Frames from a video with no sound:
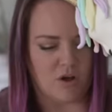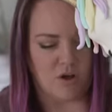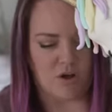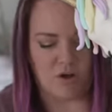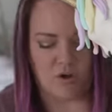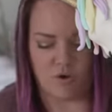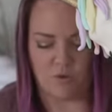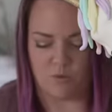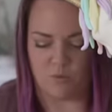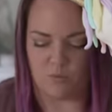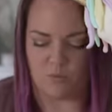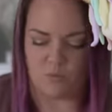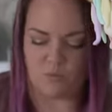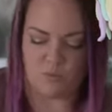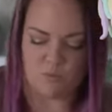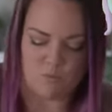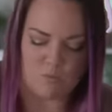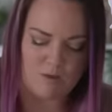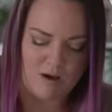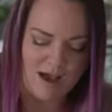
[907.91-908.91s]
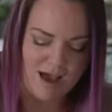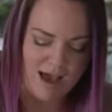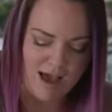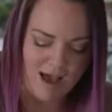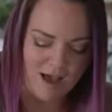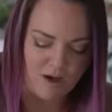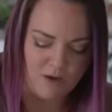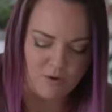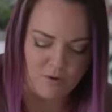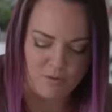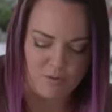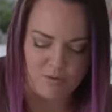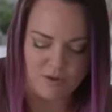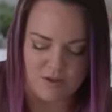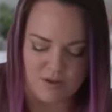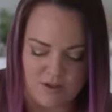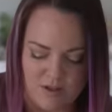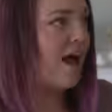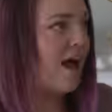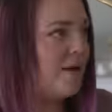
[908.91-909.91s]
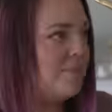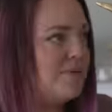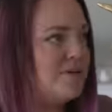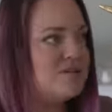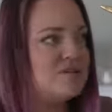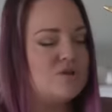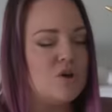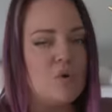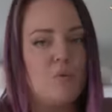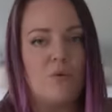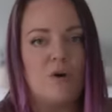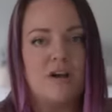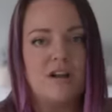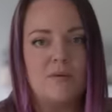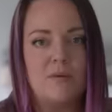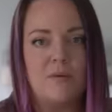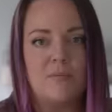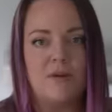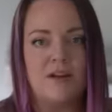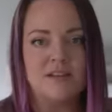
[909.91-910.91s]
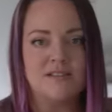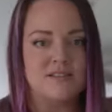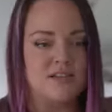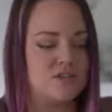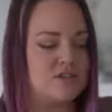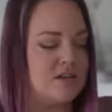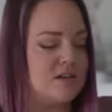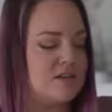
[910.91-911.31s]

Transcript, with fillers: Oh, wow. I'd be so worried about putting such